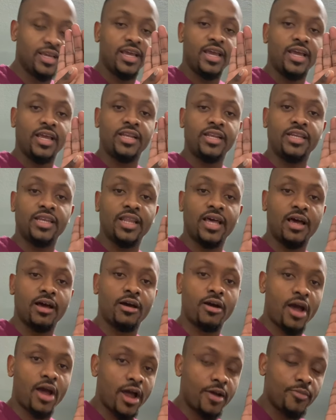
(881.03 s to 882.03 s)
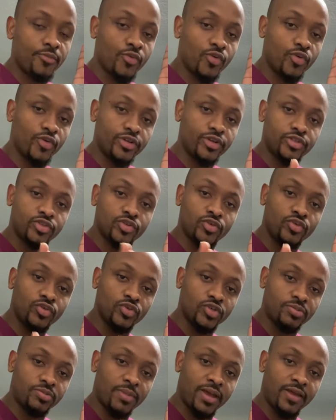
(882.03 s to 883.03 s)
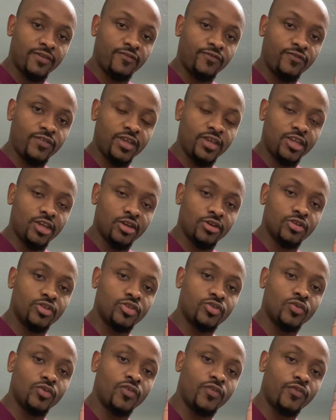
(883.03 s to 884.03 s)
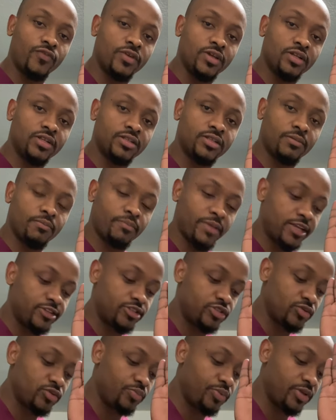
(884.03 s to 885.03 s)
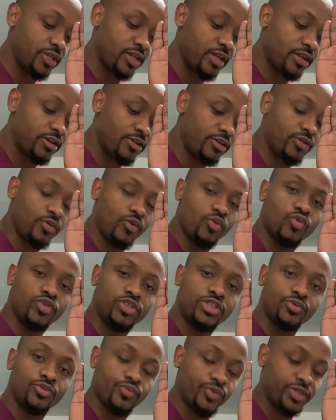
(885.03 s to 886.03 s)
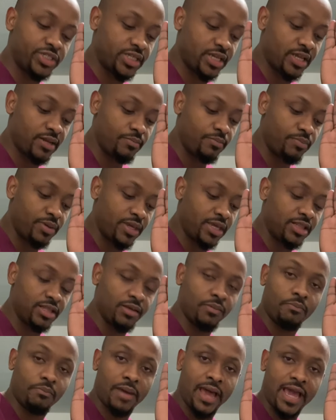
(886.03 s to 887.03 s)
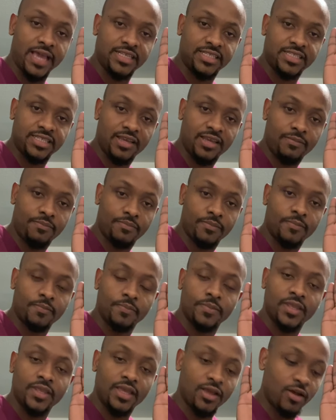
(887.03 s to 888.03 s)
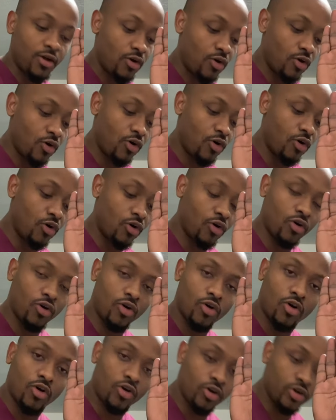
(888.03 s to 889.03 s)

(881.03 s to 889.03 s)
Now I'm going to use my finger to feel my supinator, which can be the bicep or